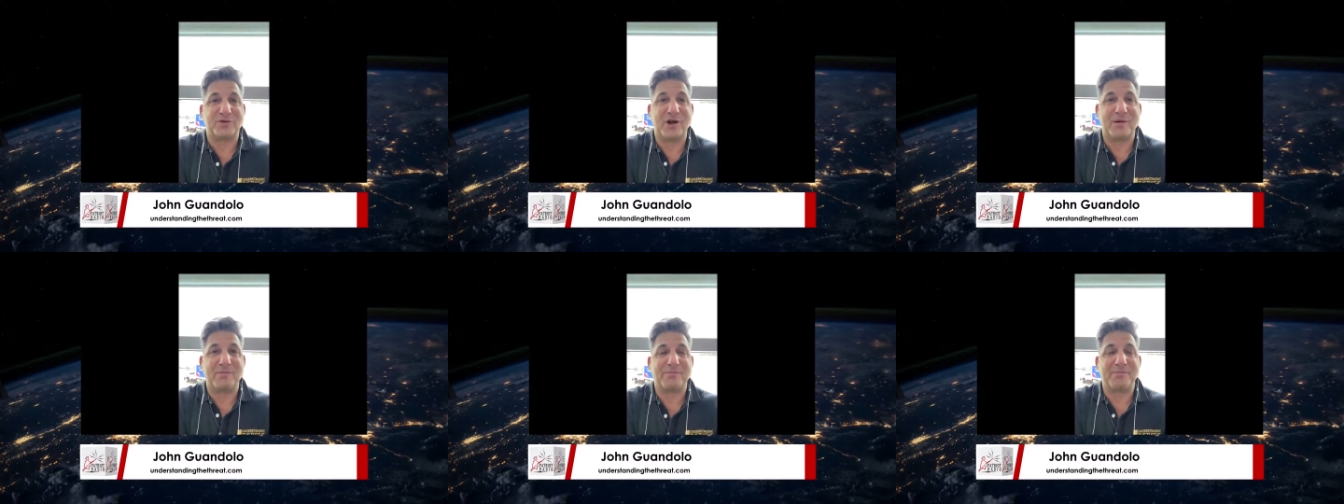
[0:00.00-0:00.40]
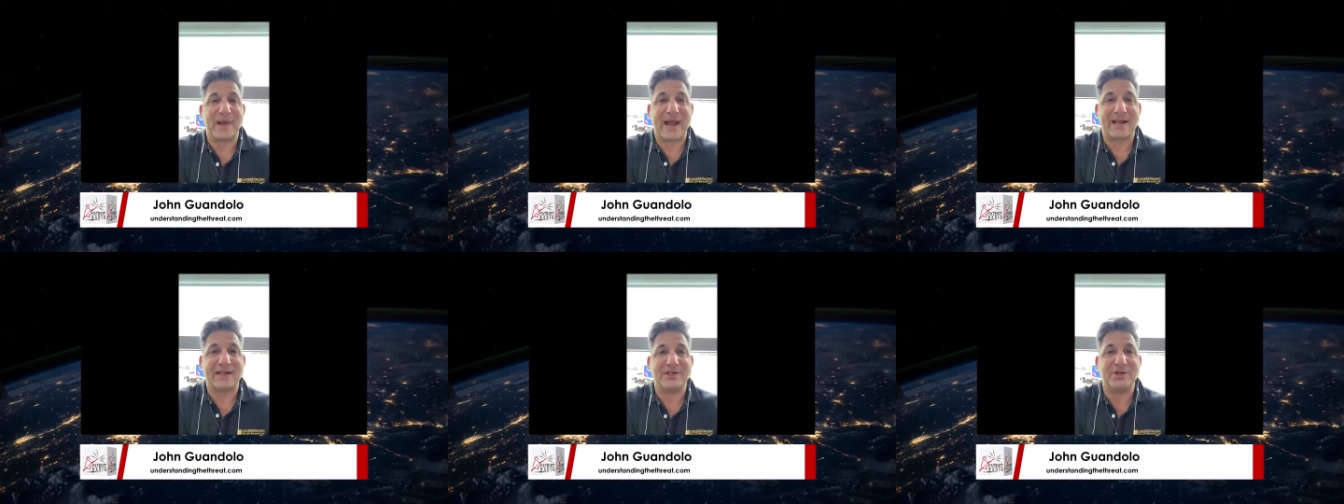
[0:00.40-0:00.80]
Trump
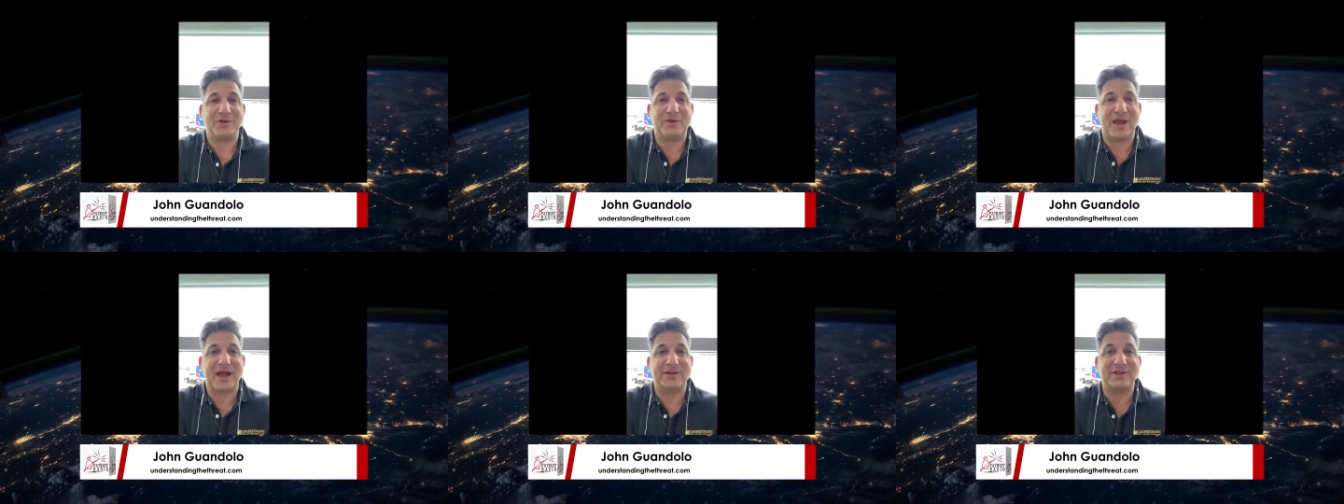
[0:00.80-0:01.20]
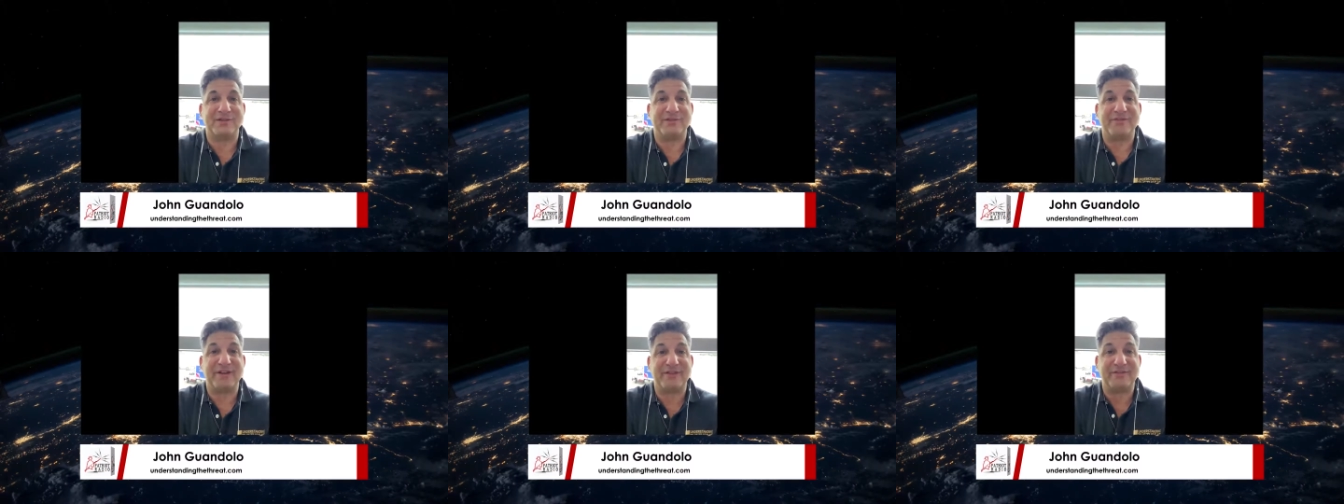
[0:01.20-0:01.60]
back in
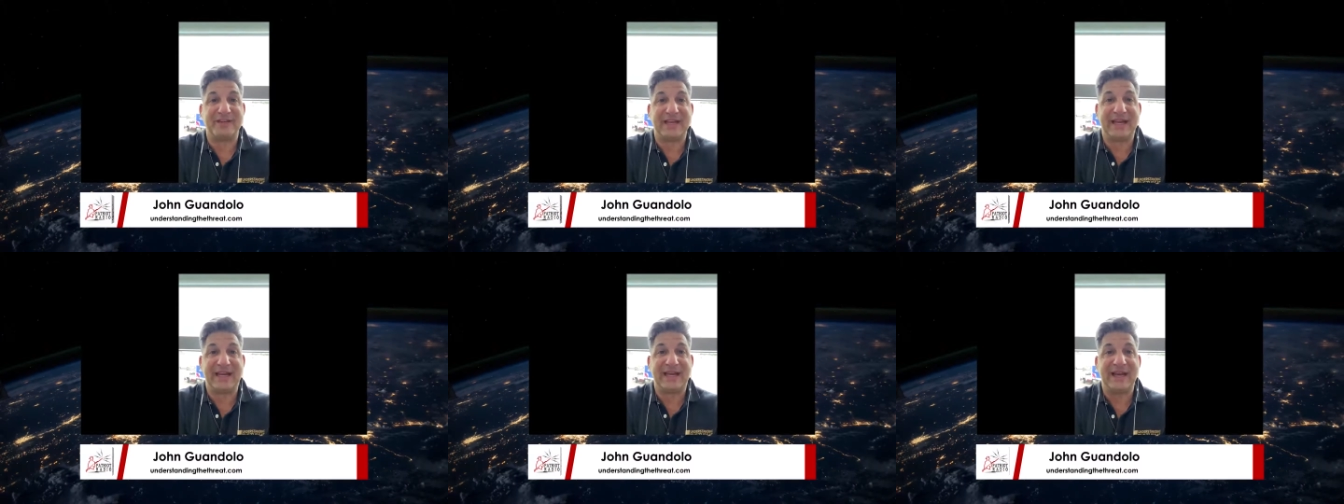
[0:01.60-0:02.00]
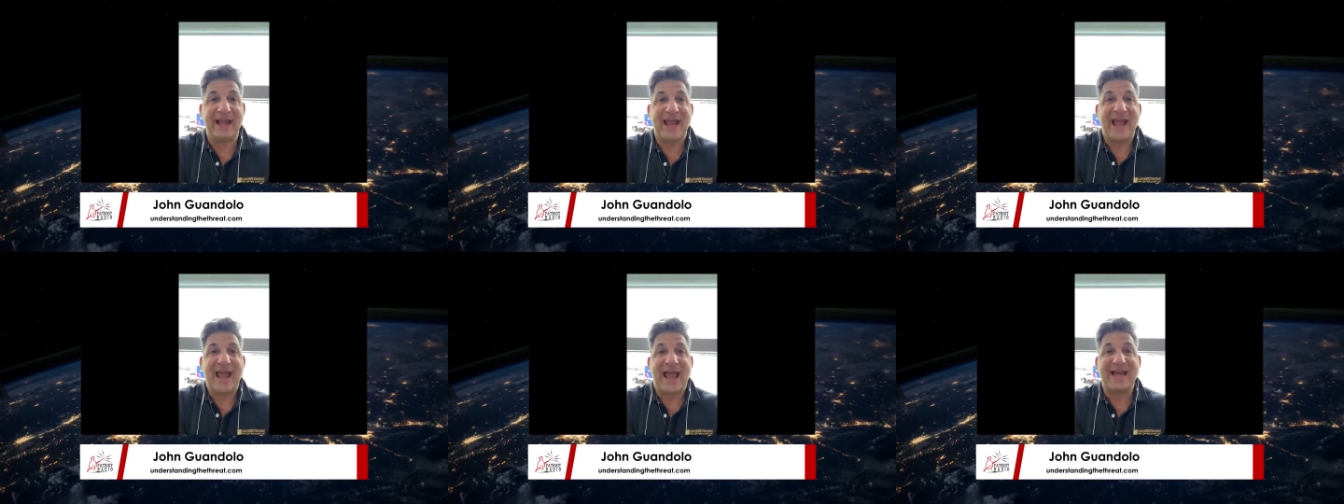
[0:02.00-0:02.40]

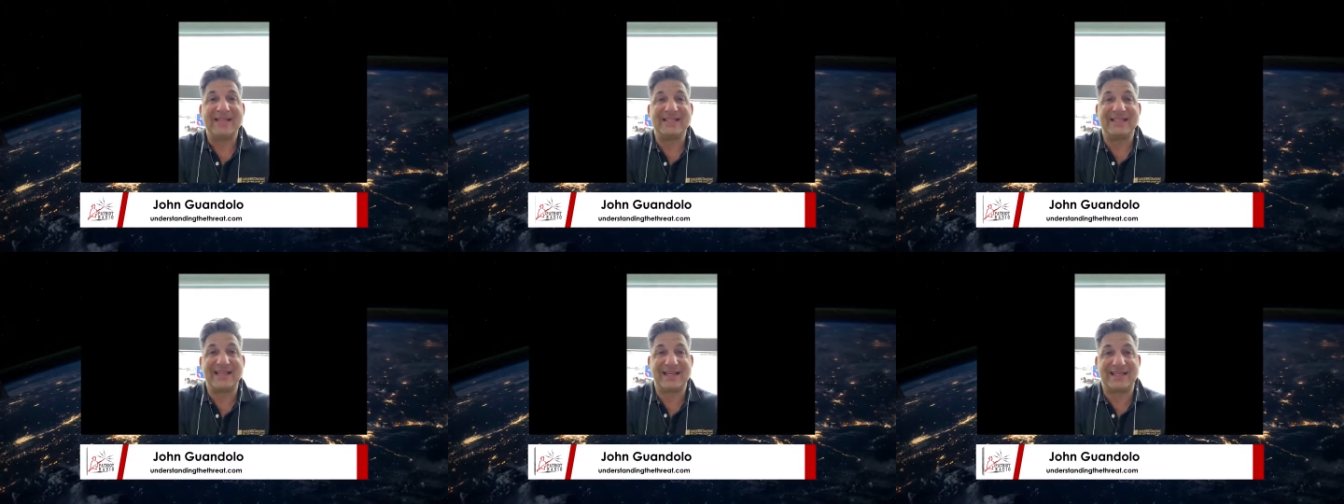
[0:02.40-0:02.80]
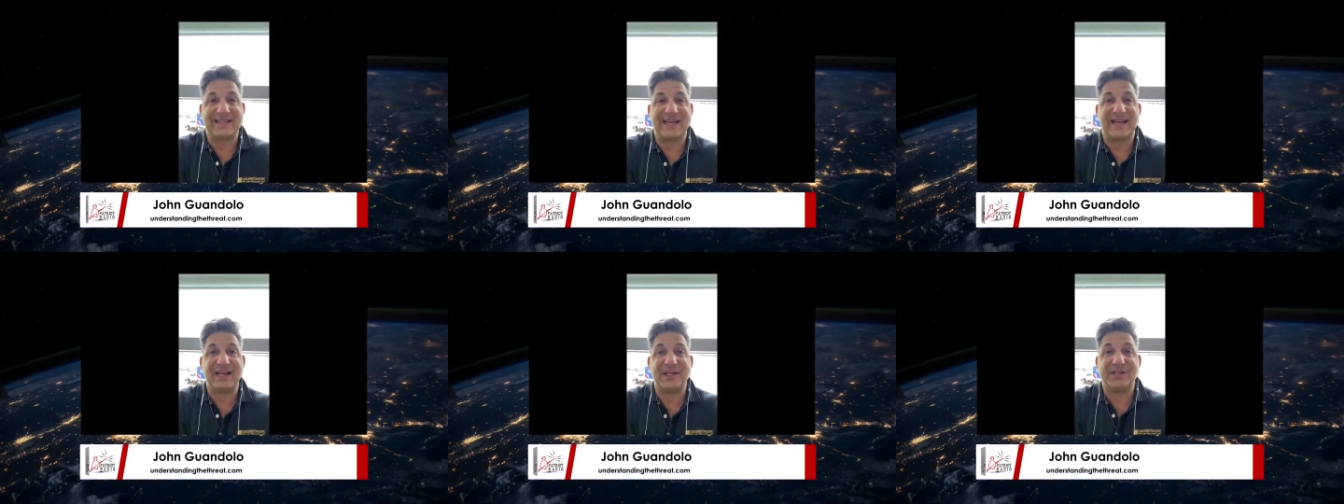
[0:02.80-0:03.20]
2015 and
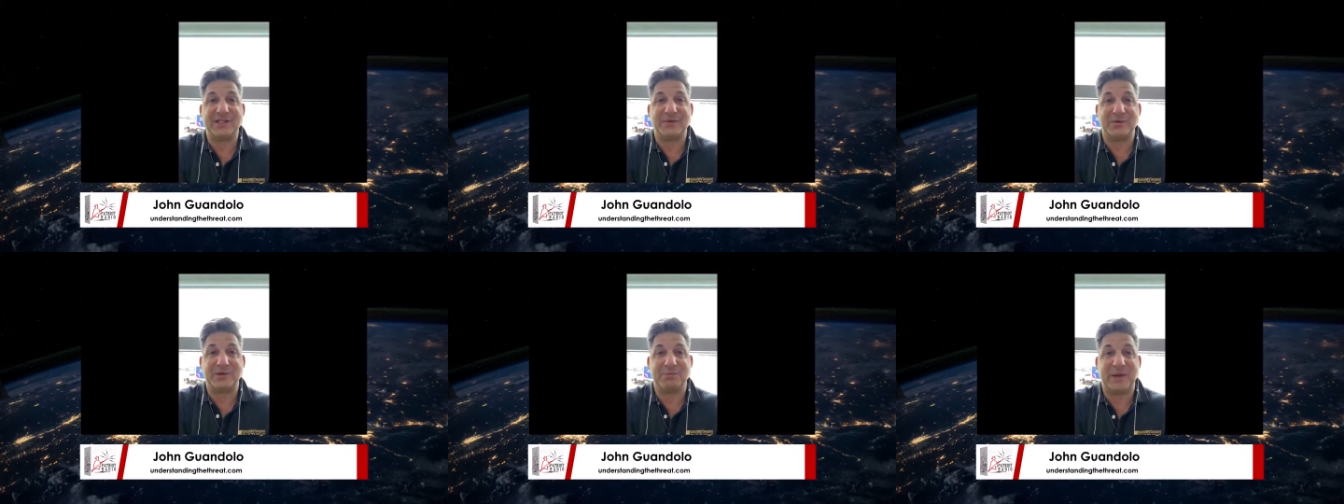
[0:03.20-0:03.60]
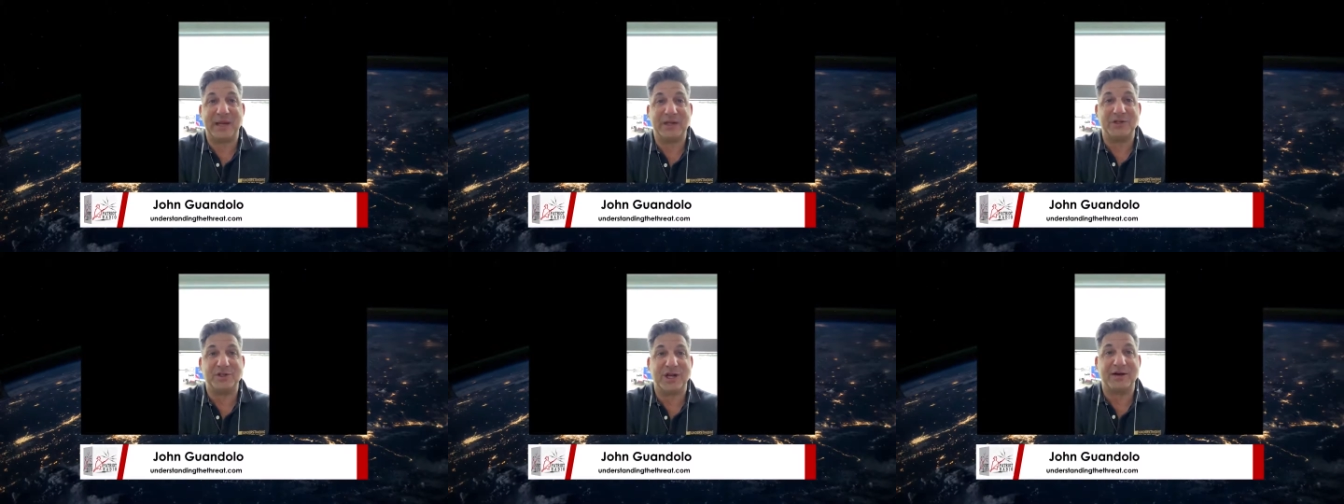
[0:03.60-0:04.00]
16, because it was
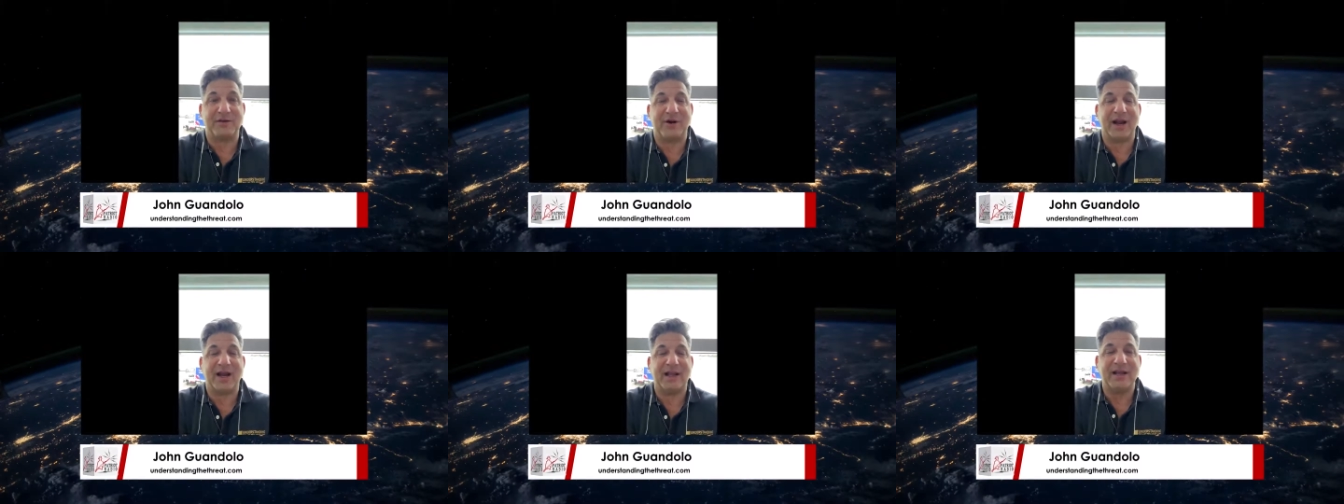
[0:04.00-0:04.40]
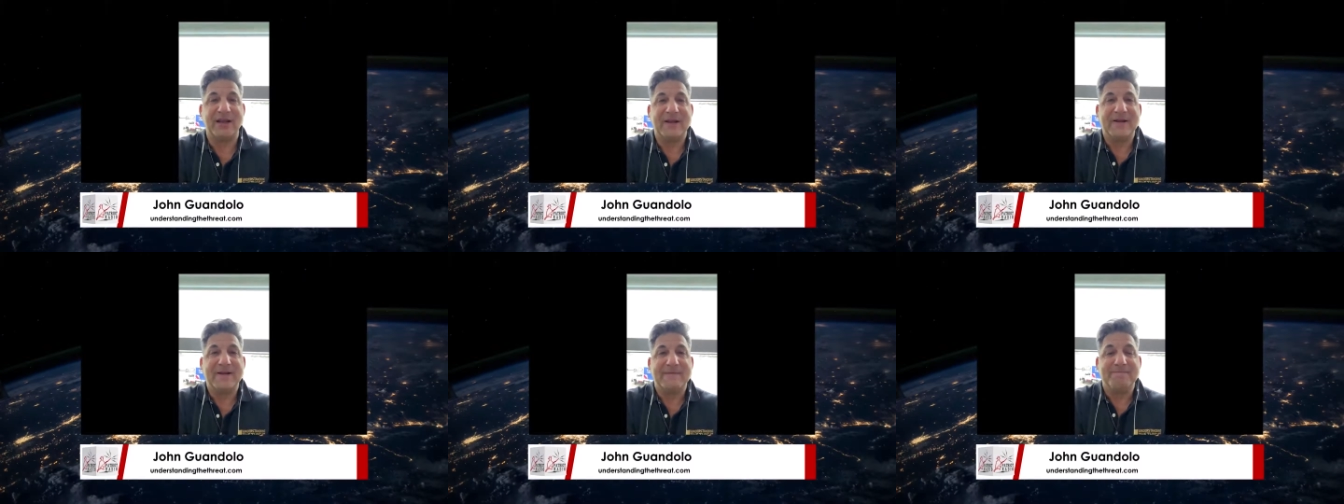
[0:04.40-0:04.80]
being generated
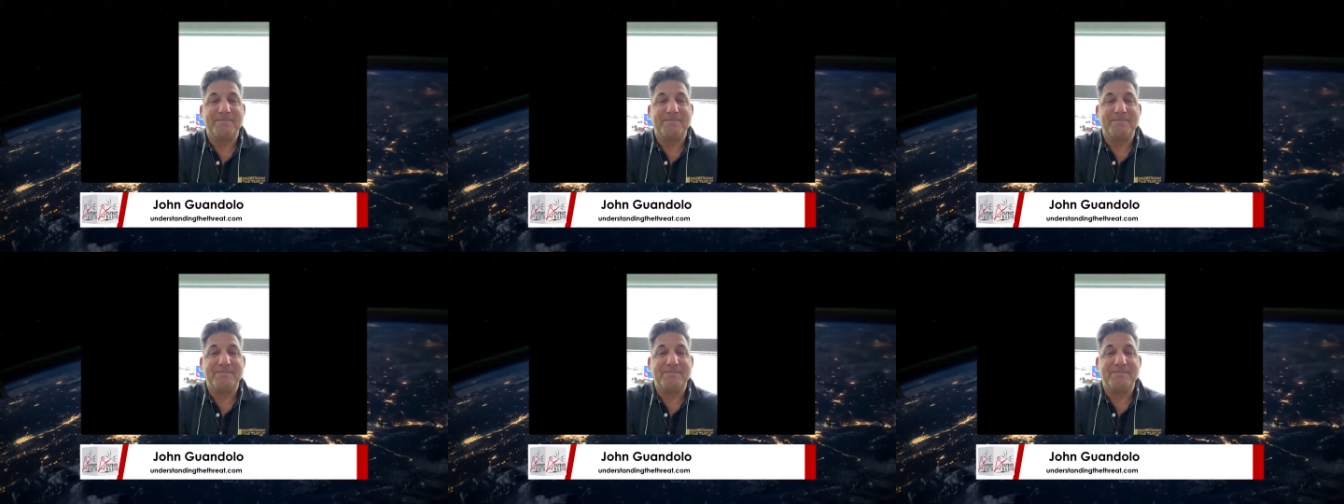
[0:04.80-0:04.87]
